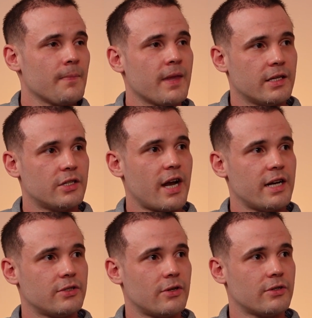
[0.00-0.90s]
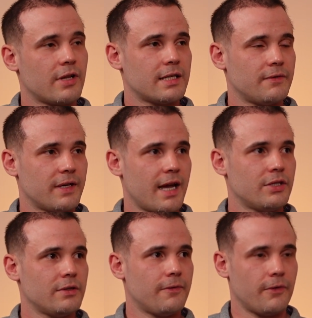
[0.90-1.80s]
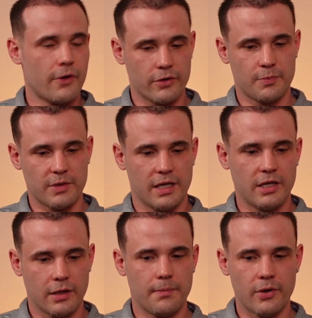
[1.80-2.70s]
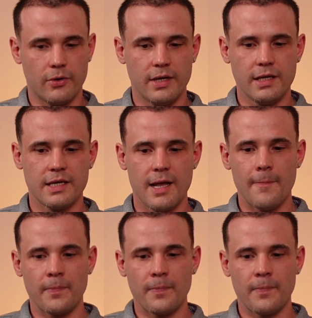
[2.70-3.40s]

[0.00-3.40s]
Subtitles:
to change those classification for those particular buildings.